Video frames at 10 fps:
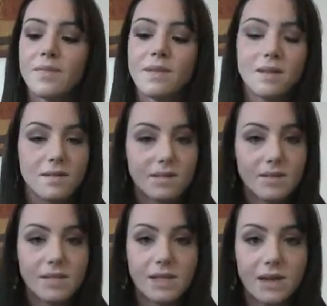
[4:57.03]
Little
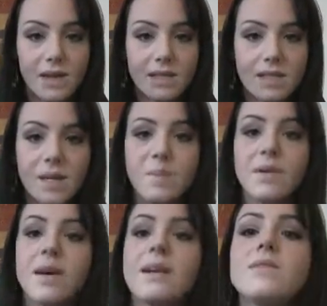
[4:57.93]
secret tip,
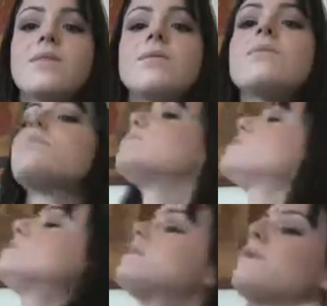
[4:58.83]
I do
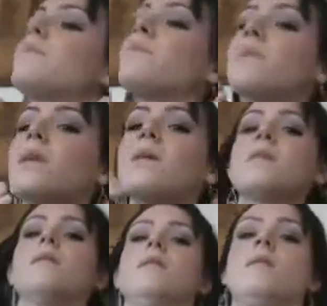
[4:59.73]
put some
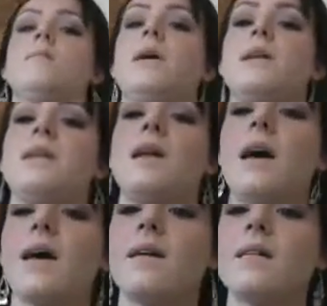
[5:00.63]
on my
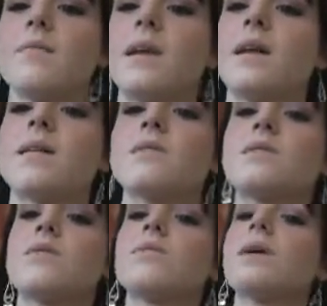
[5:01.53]
neck. My neck is
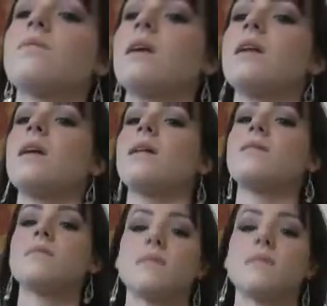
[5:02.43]
so red right now.